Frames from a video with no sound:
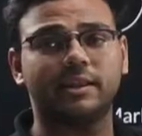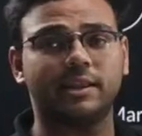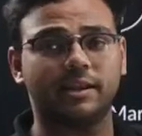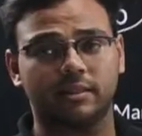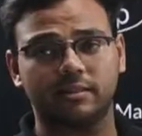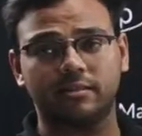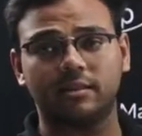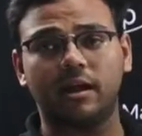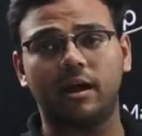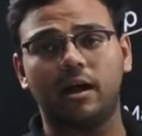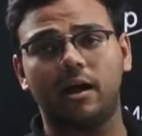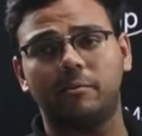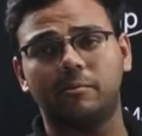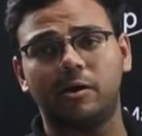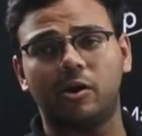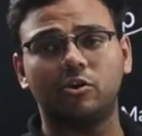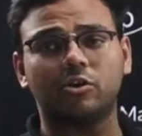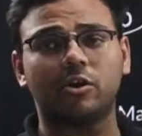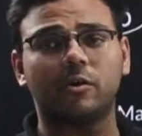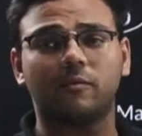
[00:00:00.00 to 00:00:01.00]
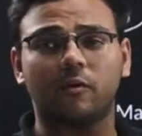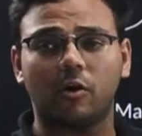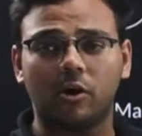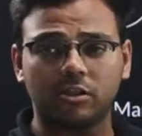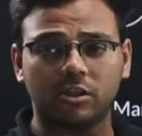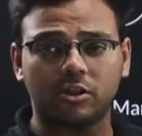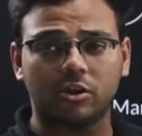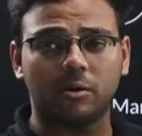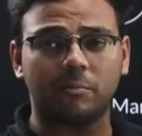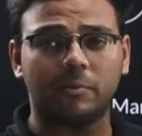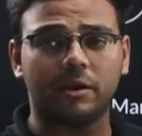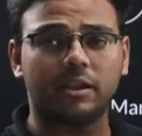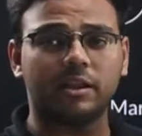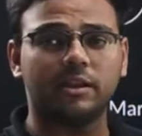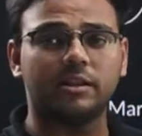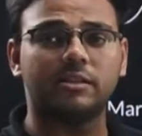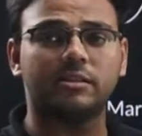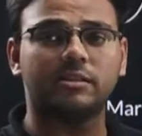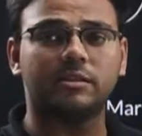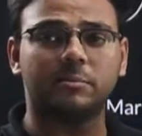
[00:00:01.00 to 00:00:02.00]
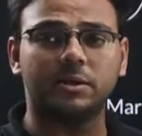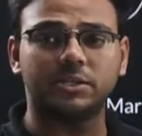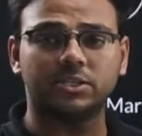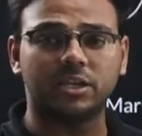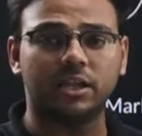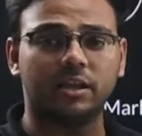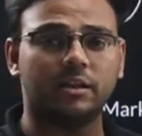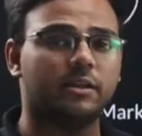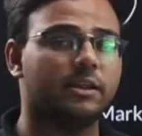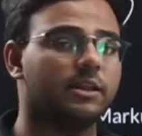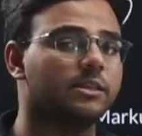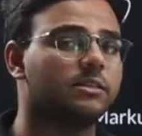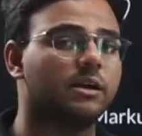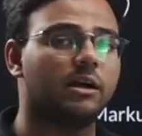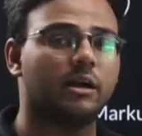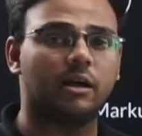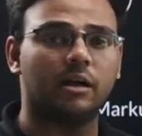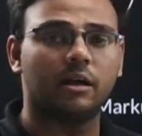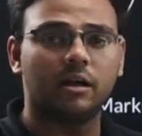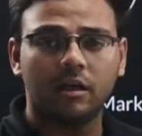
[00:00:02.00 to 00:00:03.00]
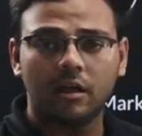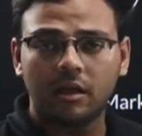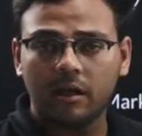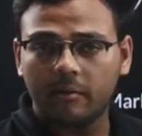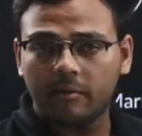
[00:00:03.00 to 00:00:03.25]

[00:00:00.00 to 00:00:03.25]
That is the amount of all the raw materials, the machinery, the